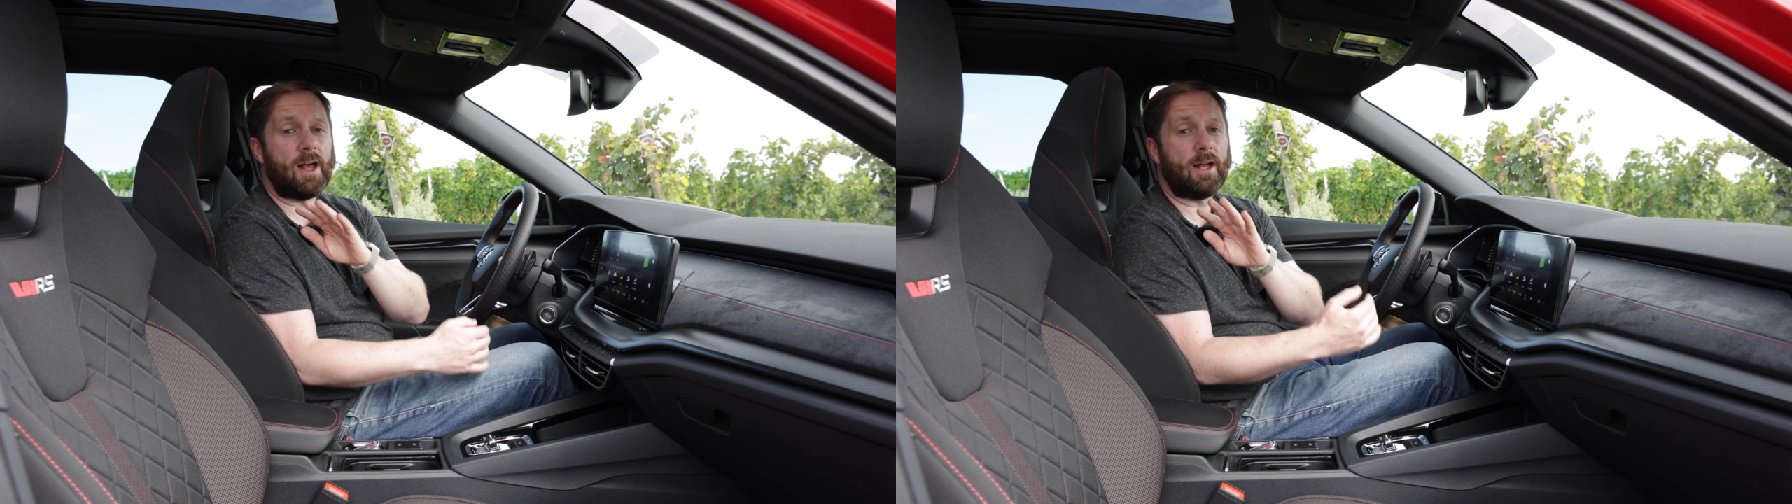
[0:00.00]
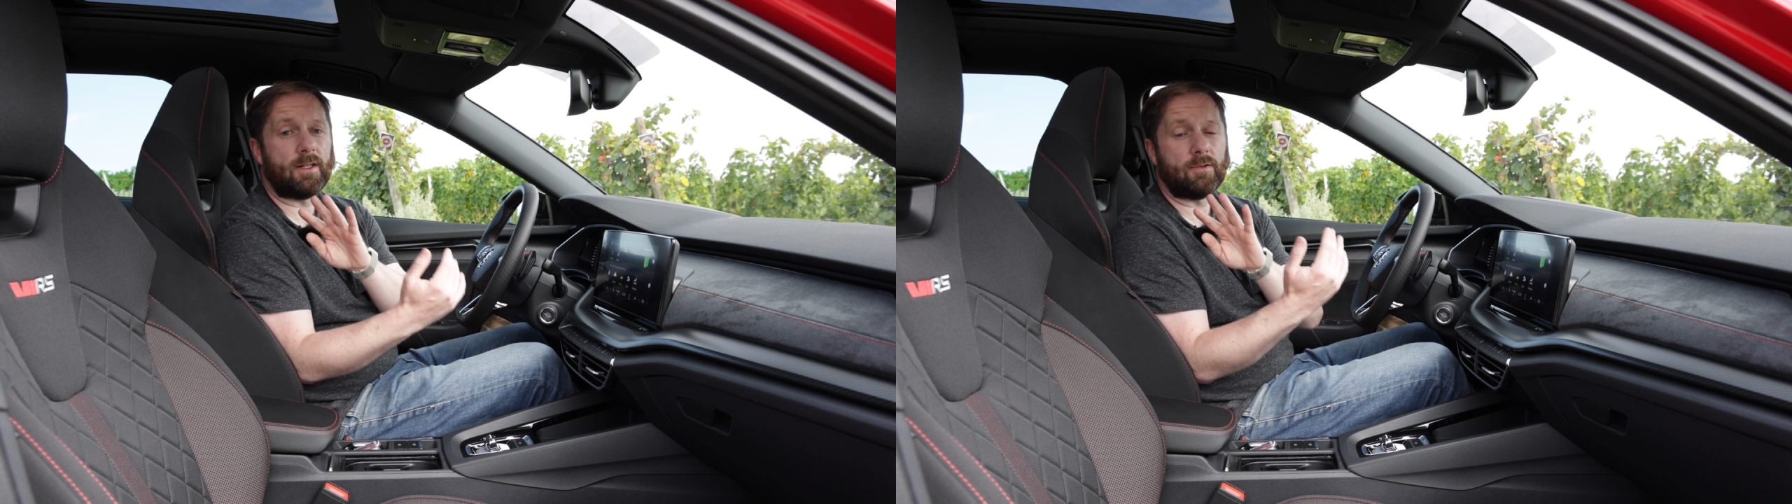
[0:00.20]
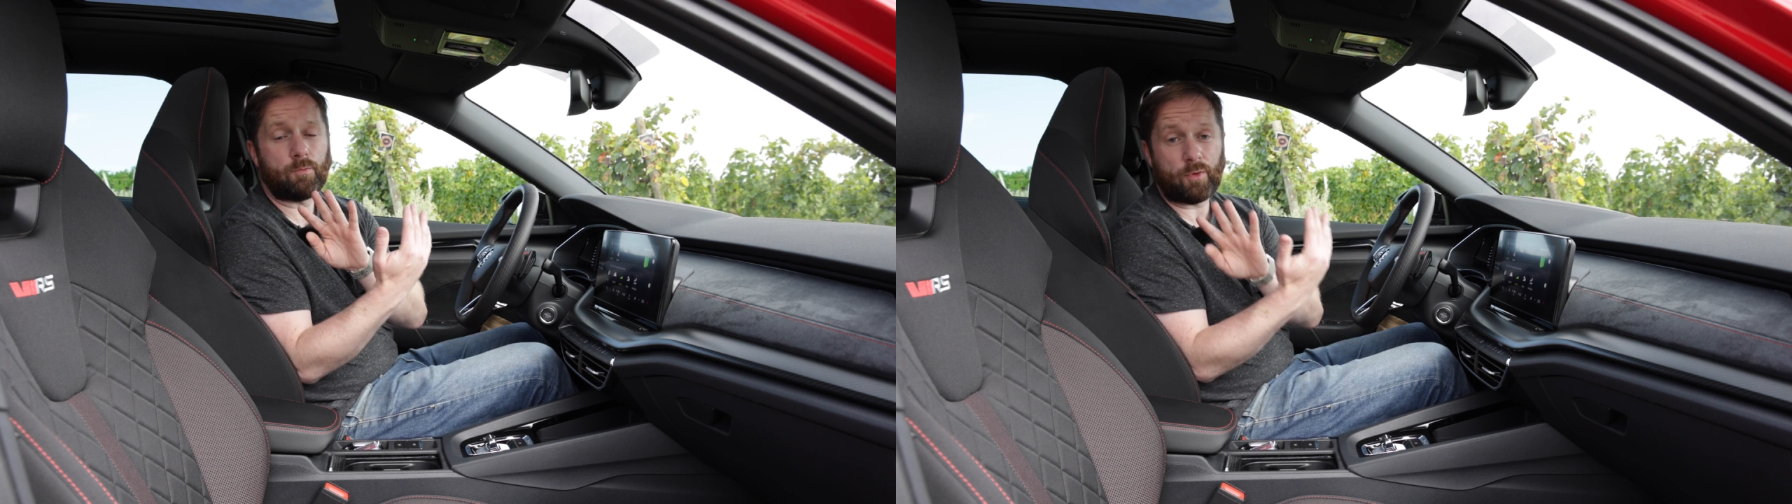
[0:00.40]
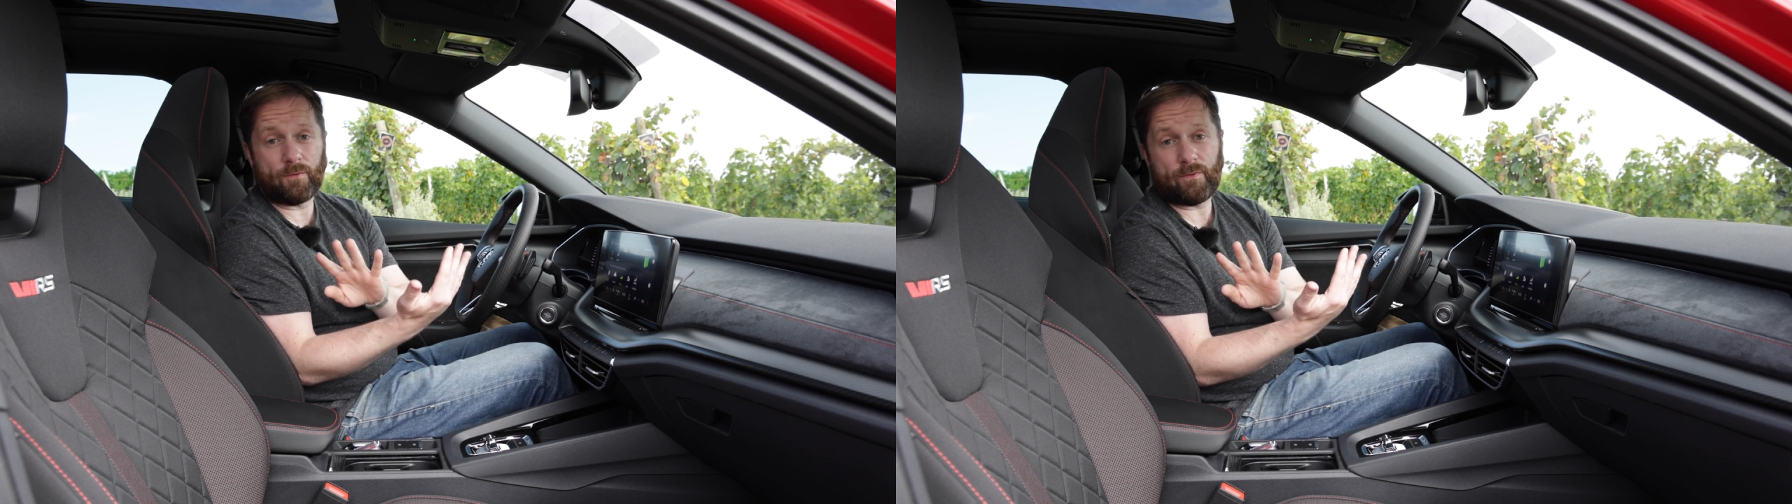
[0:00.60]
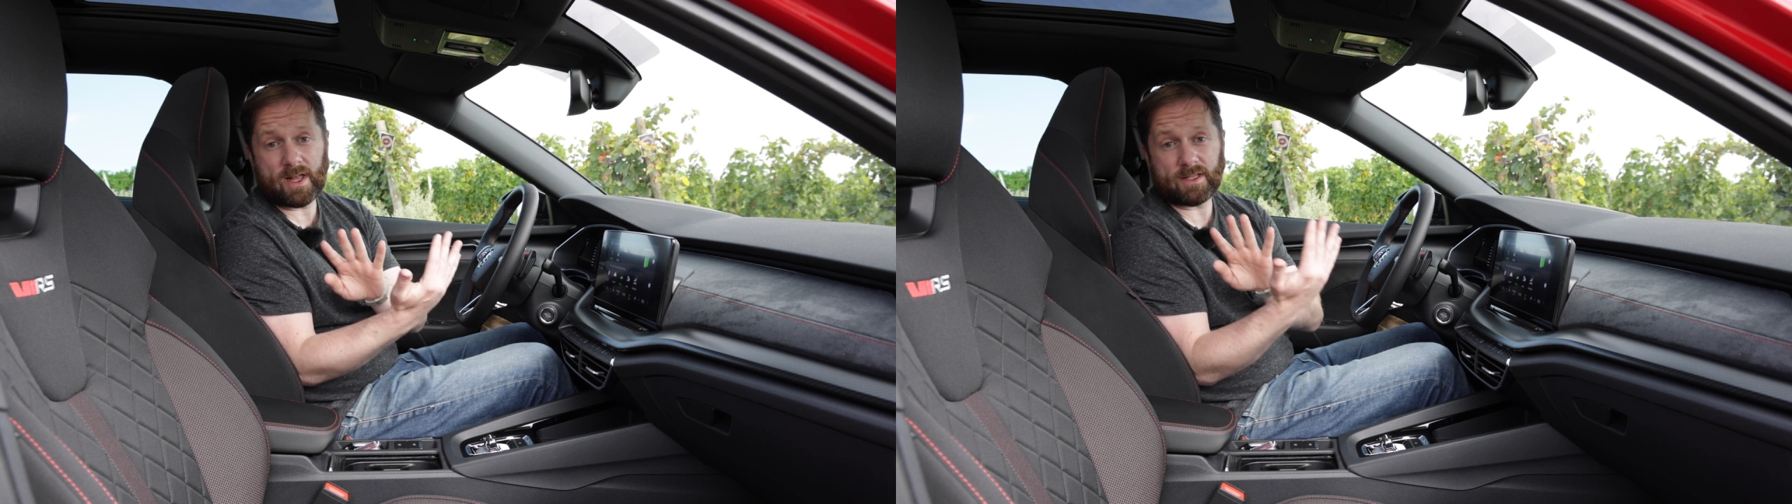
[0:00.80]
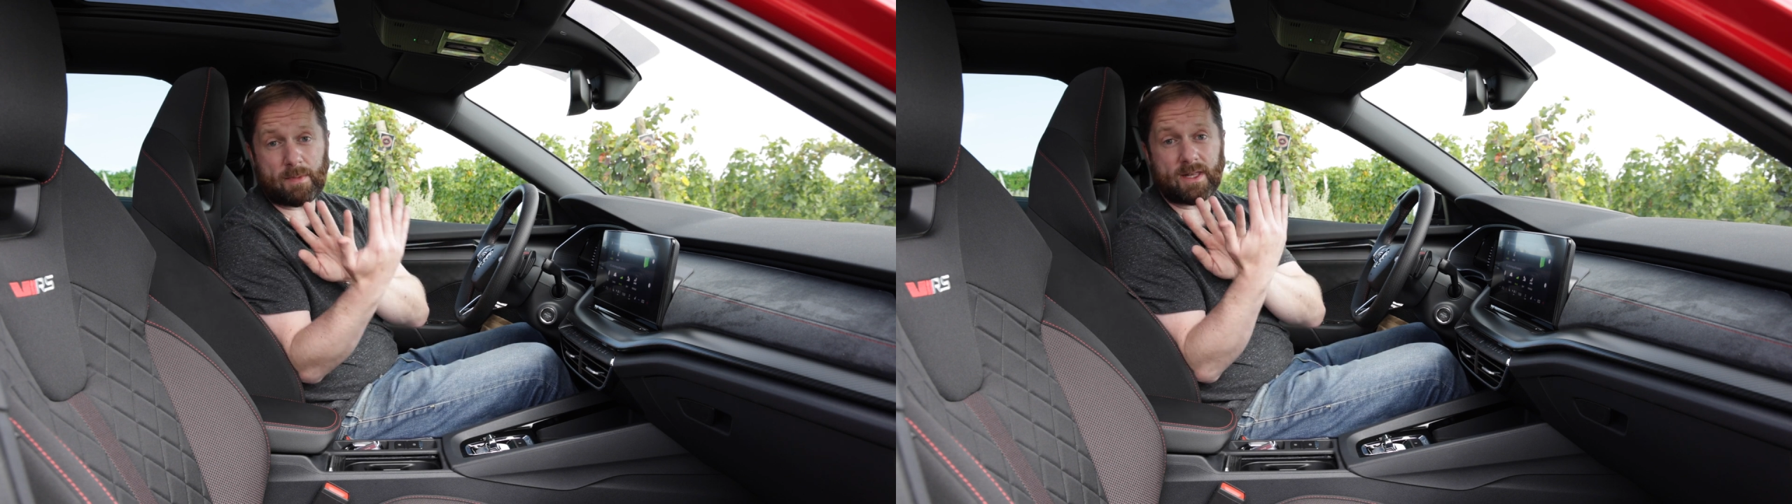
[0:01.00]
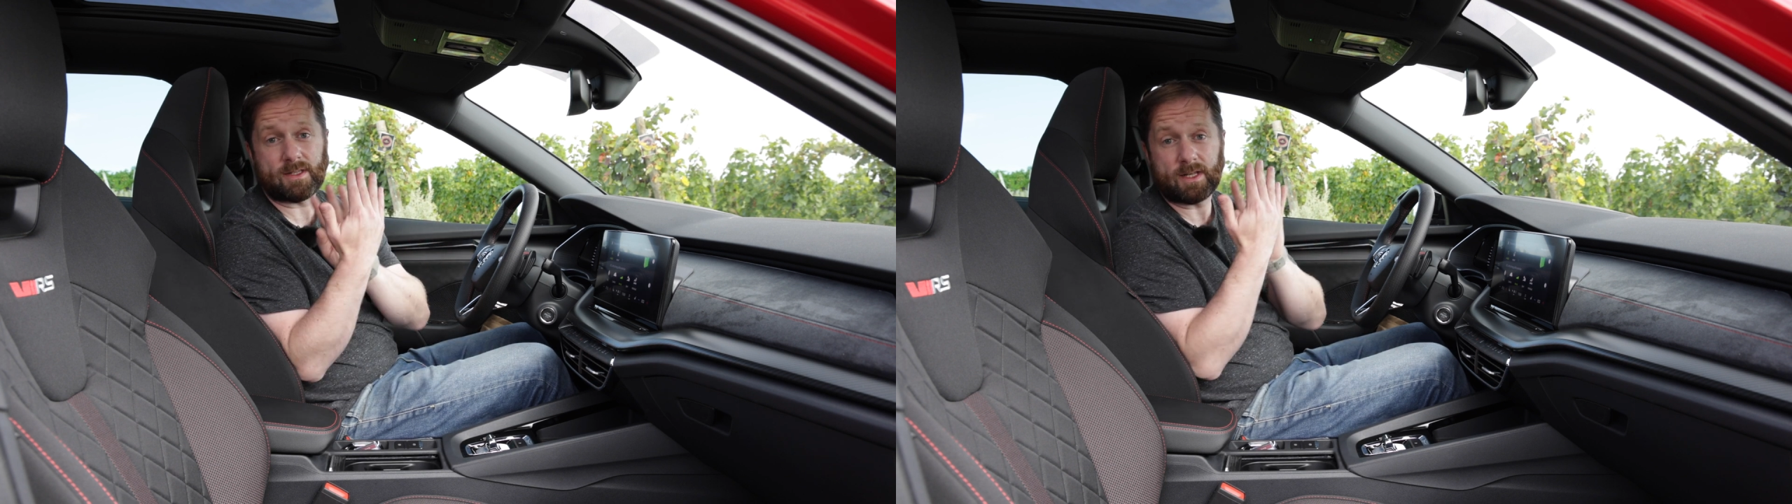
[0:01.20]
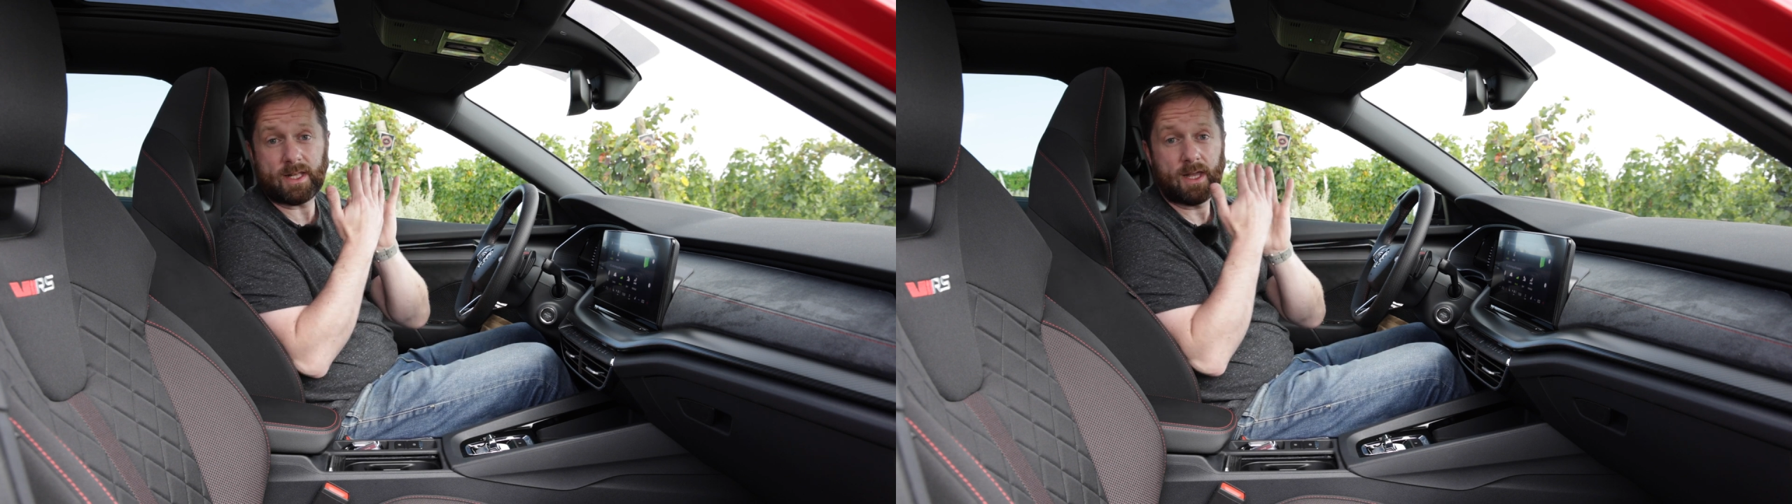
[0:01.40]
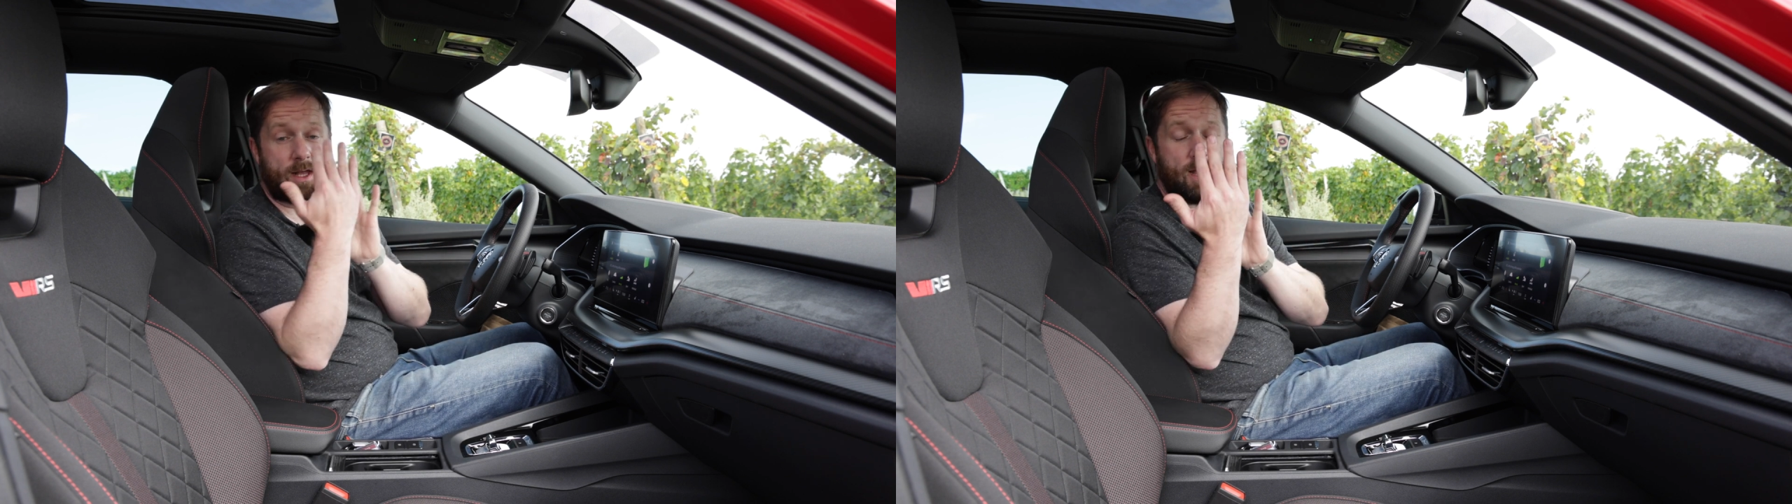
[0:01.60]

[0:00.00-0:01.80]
and prevent basically